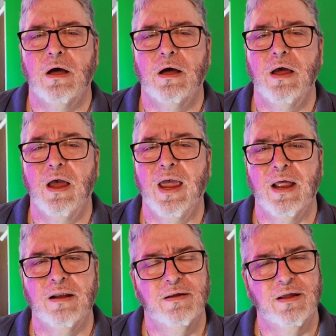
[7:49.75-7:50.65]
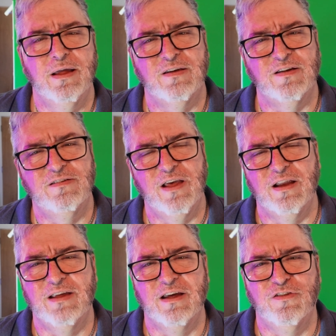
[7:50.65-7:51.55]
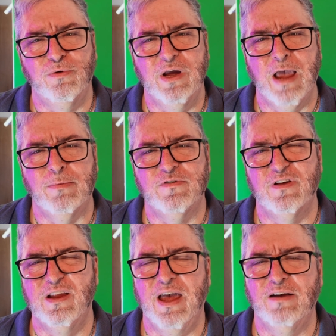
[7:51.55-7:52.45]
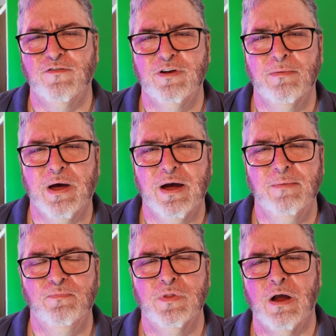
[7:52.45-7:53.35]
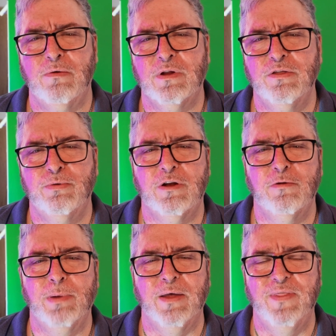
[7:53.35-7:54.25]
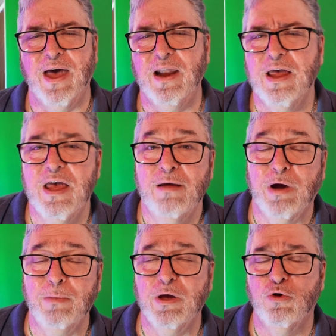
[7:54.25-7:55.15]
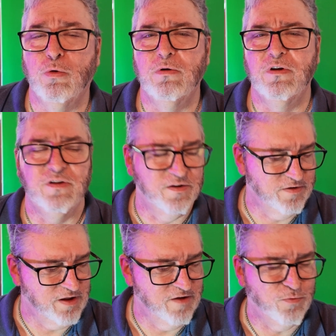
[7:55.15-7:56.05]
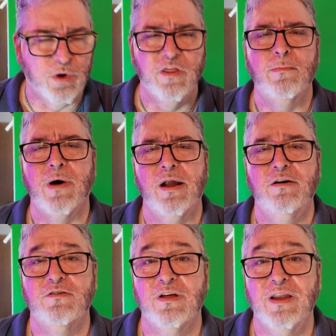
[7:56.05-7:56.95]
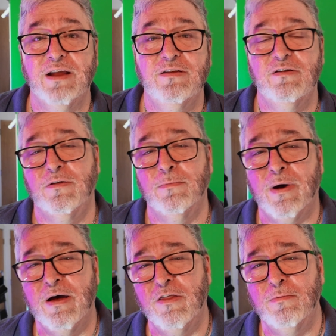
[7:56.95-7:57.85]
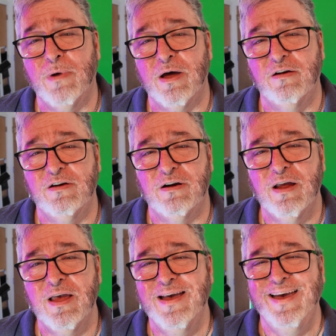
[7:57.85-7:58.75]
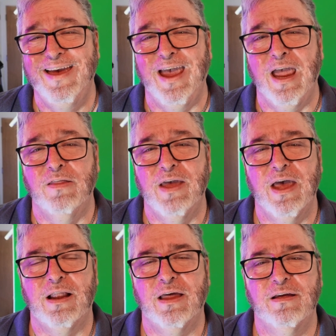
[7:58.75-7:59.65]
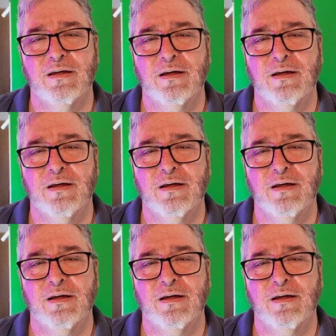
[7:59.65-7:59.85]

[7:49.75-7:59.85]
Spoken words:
And as I said, it takes 3 cables to connect to mine. Not really thrilled about that. Might be cooler if one of the monitors connected to the other monitor and they had like a